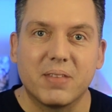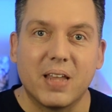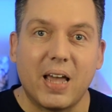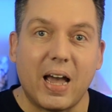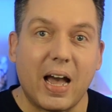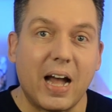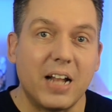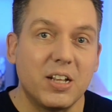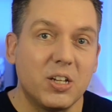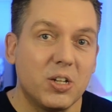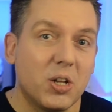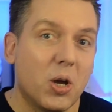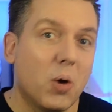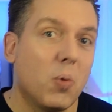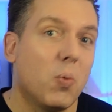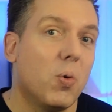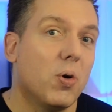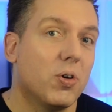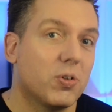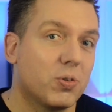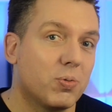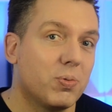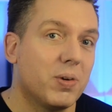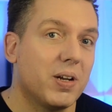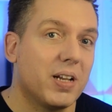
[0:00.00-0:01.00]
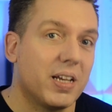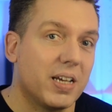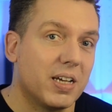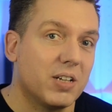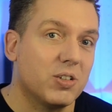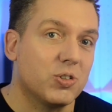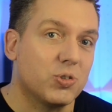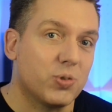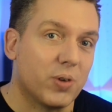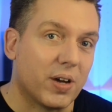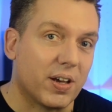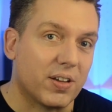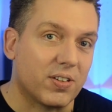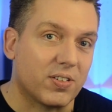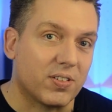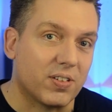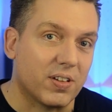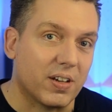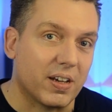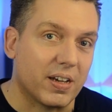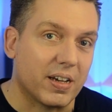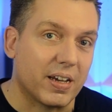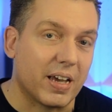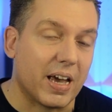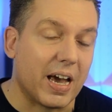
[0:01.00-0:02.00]
And what's really
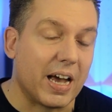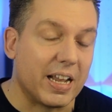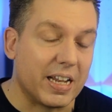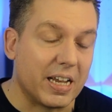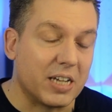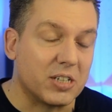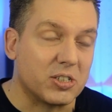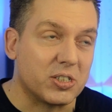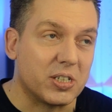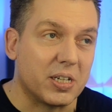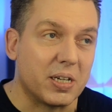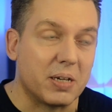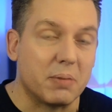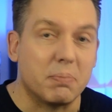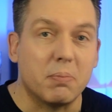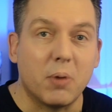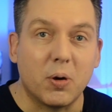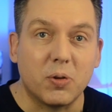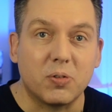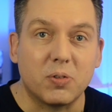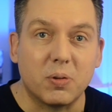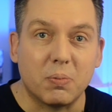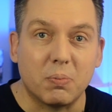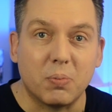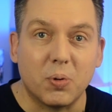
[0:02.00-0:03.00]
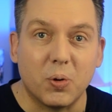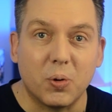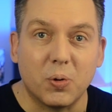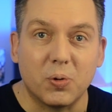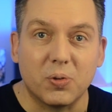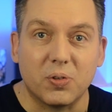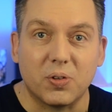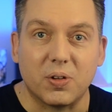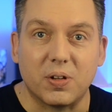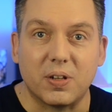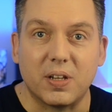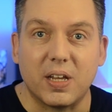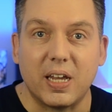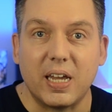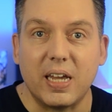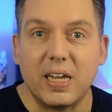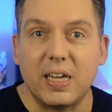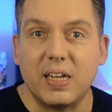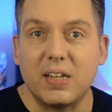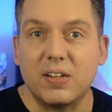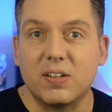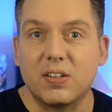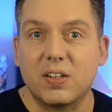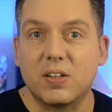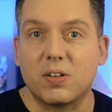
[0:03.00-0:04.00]
interesting, and actually most important,
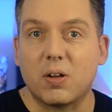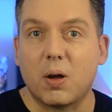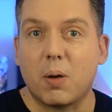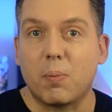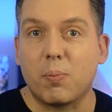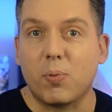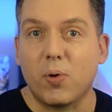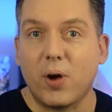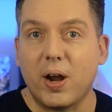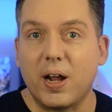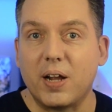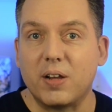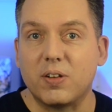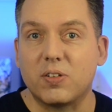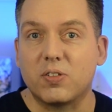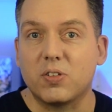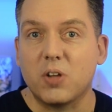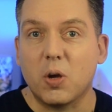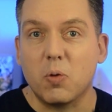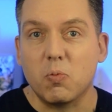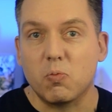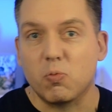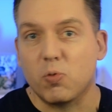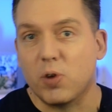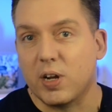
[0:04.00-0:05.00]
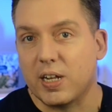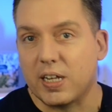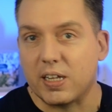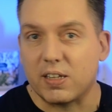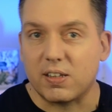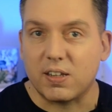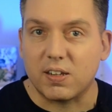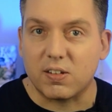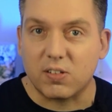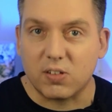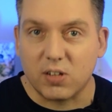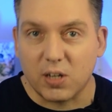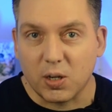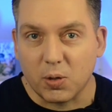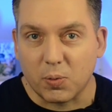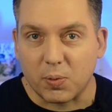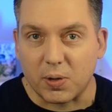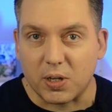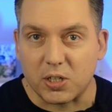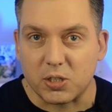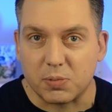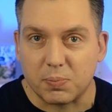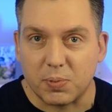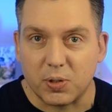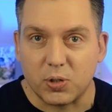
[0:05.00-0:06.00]
is that our brains don't really
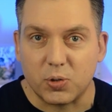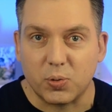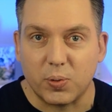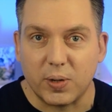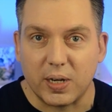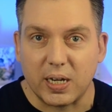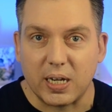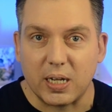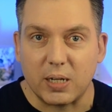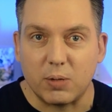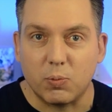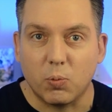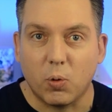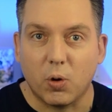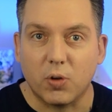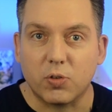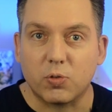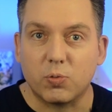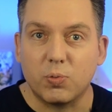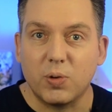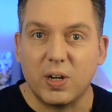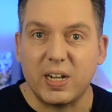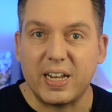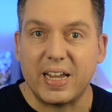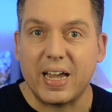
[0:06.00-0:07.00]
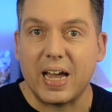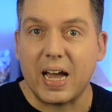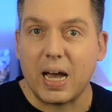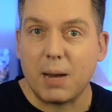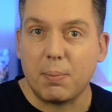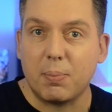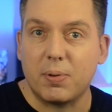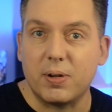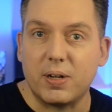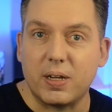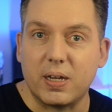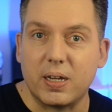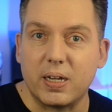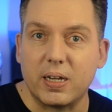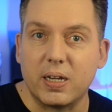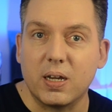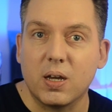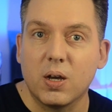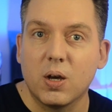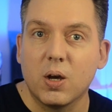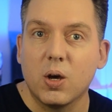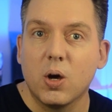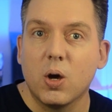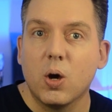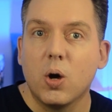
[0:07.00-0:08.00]
distinguish between what's really happening
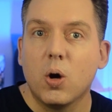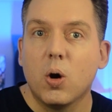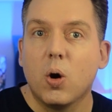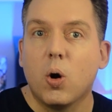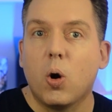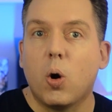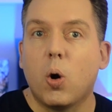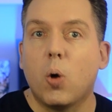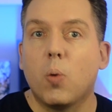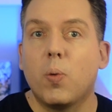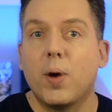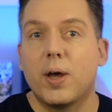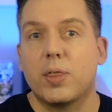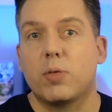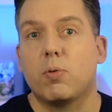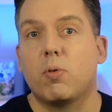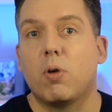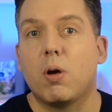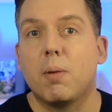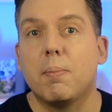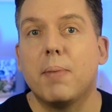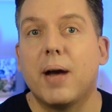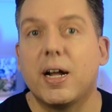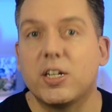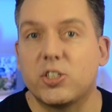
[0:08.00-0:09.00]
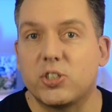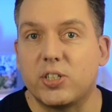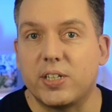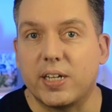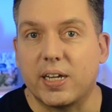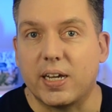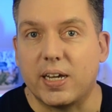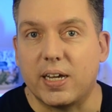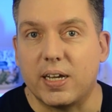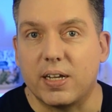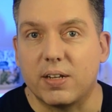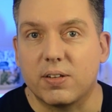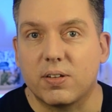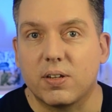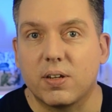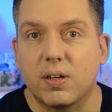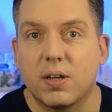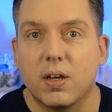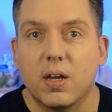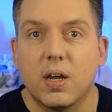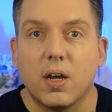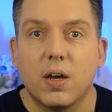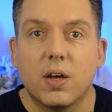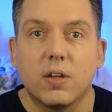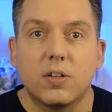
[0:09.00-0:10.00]
or whether we're imagining it.
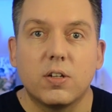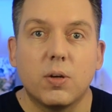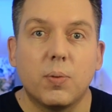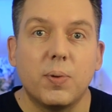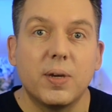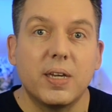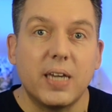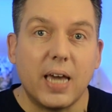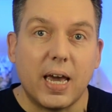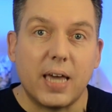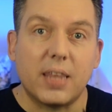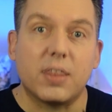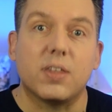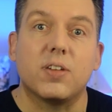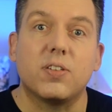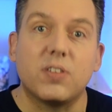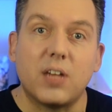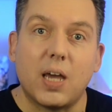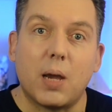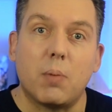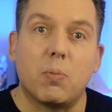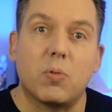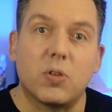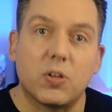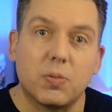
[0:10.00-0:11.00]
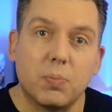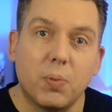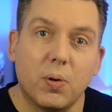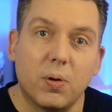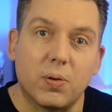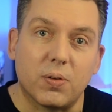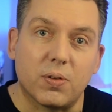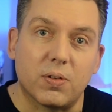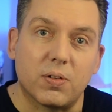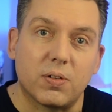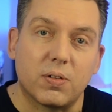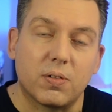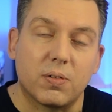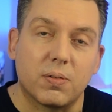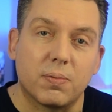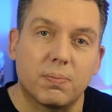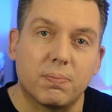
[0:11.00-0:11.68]
So we get the same response.